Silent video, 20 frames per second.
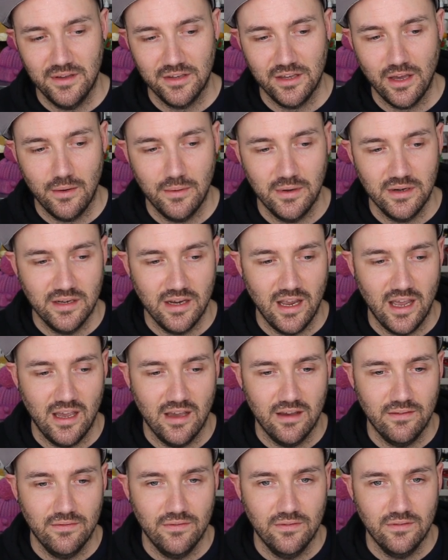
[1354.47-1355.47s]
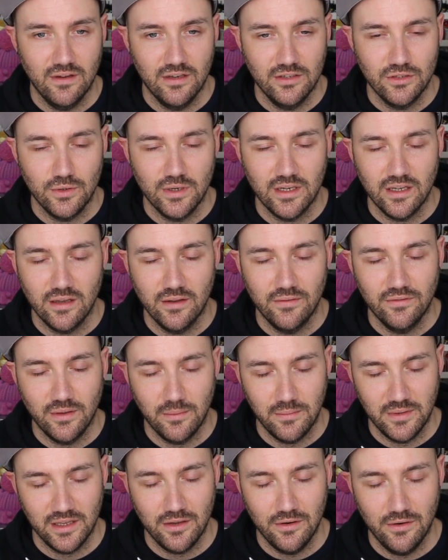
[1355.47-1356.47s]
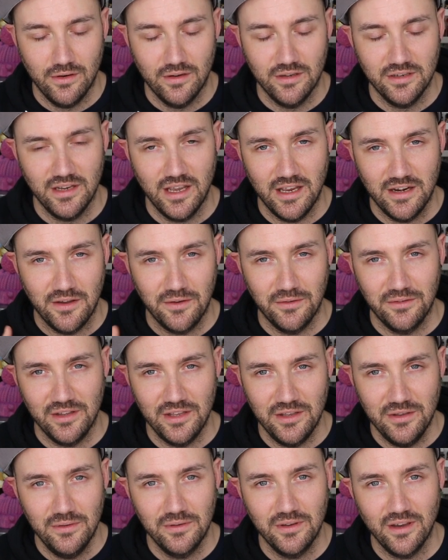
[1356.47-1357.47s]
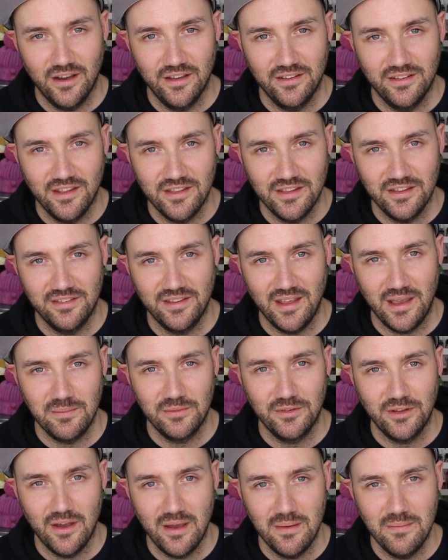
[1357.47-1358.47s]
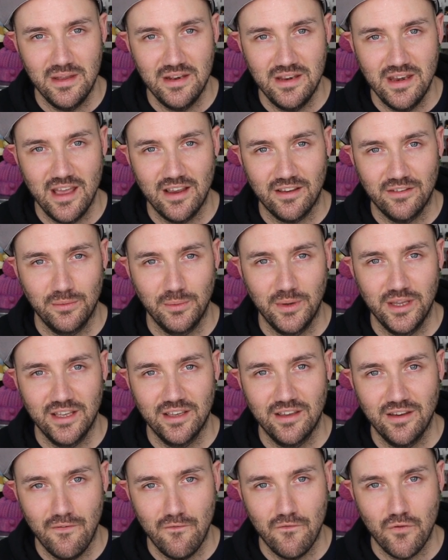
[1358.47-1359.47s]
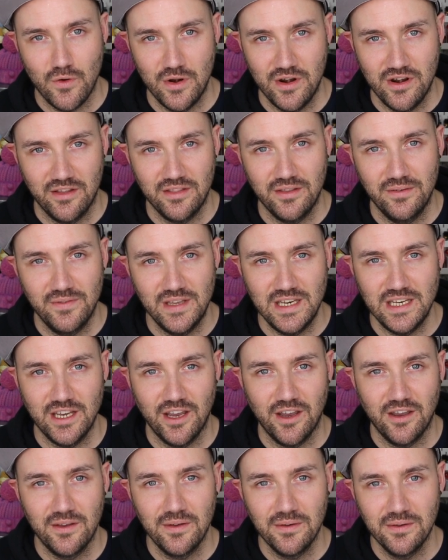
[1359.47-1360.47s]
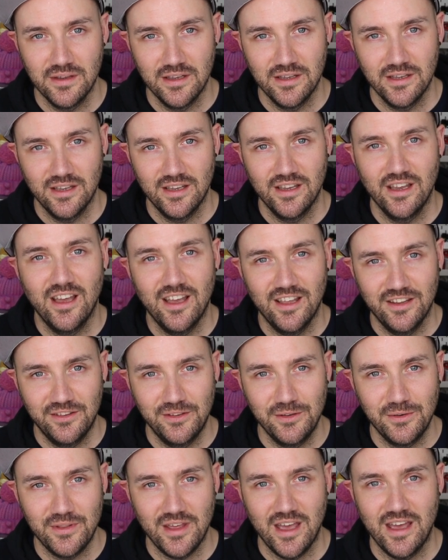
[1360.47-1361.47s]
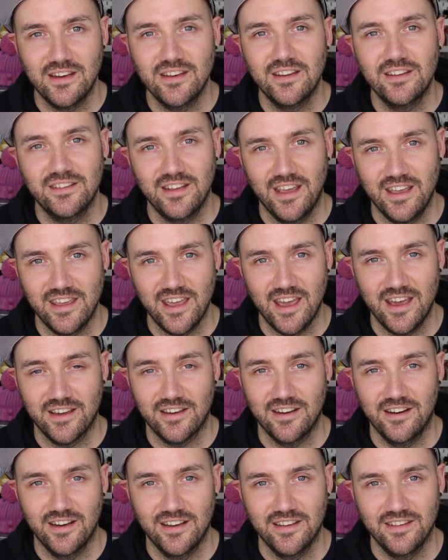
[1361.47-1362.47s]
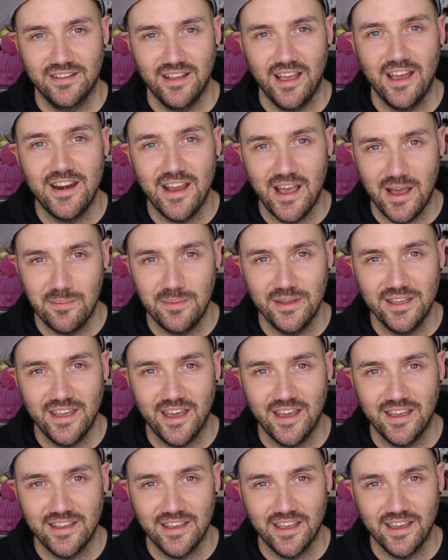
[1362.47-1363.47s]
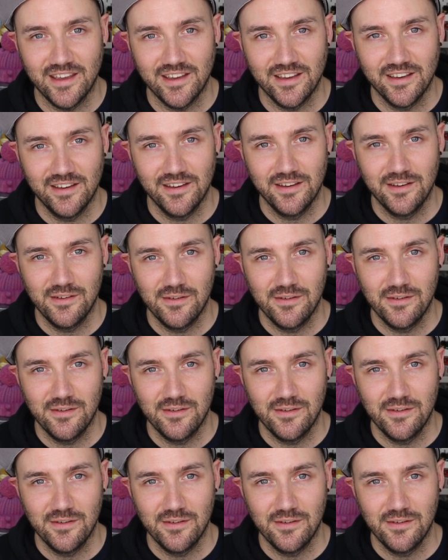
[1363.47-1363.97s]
Go and have a drink of something hot, and I'll see you guys at the same time next week for another video. Until then, take care guys, and happy caking.